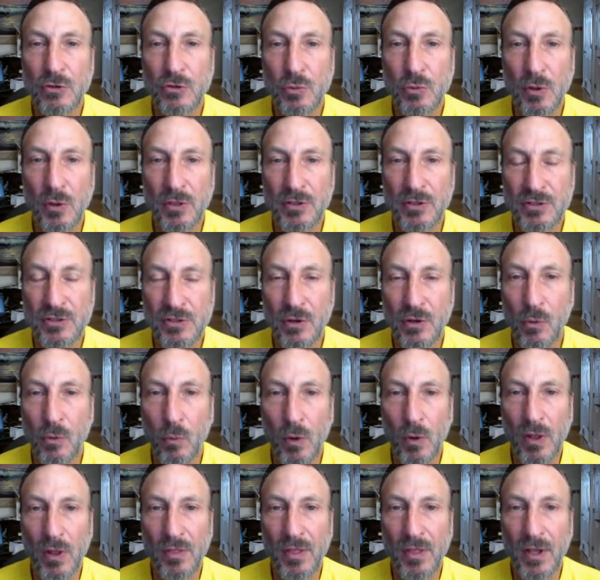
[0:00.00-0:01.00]

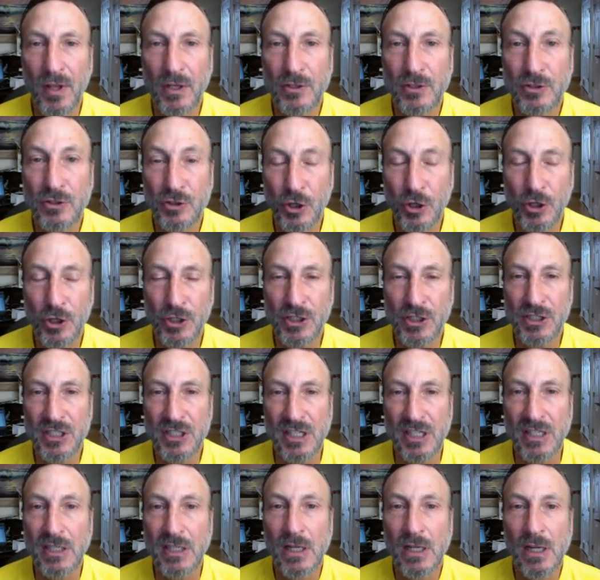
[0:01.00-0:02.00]
with
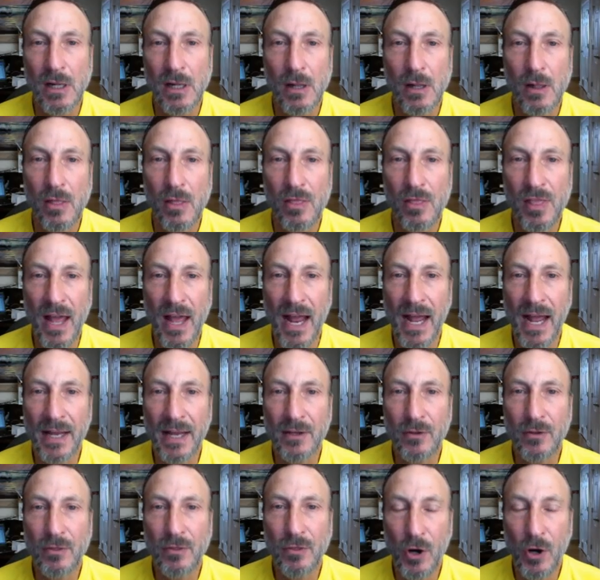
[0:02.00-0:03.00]
certainty
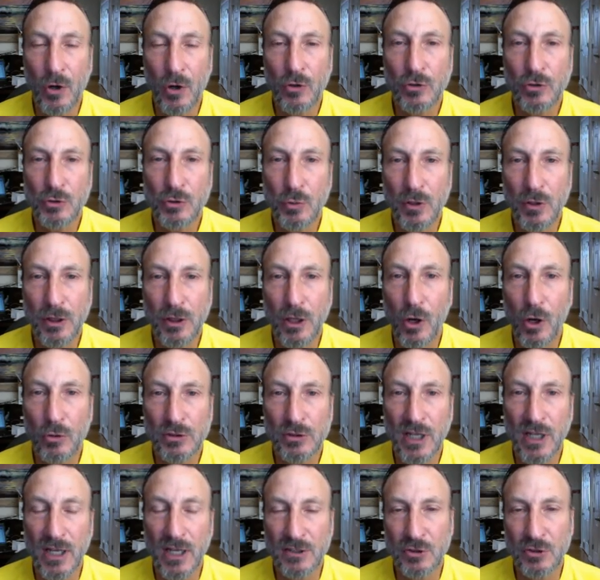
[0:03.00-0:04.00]
that those with low
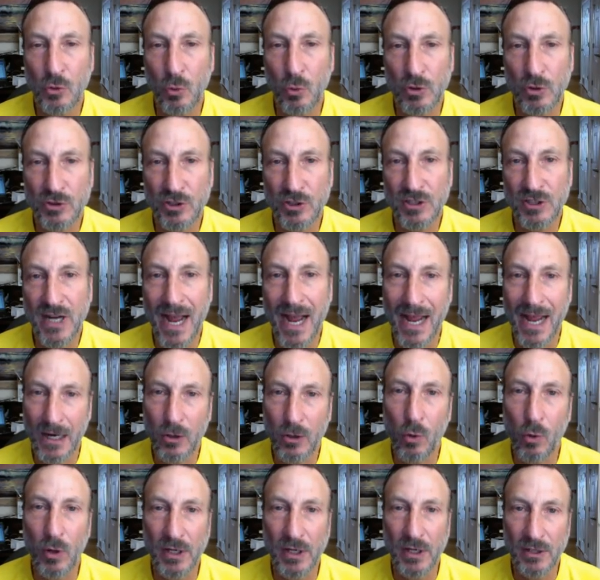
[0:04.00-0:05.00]
test scores are not
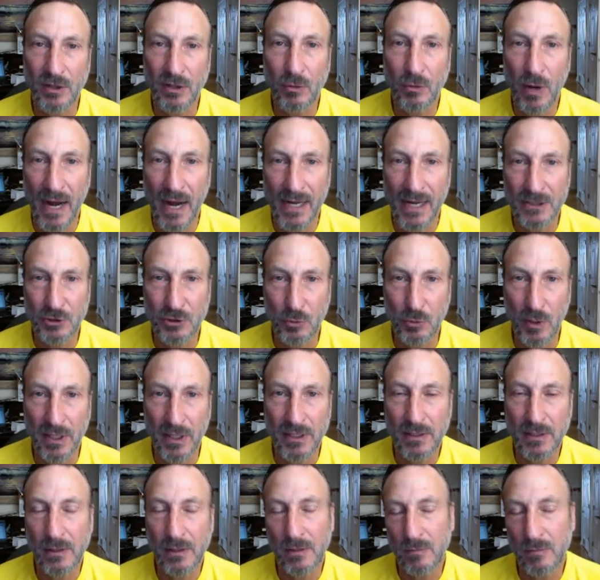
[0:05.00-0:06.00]
going to graduate.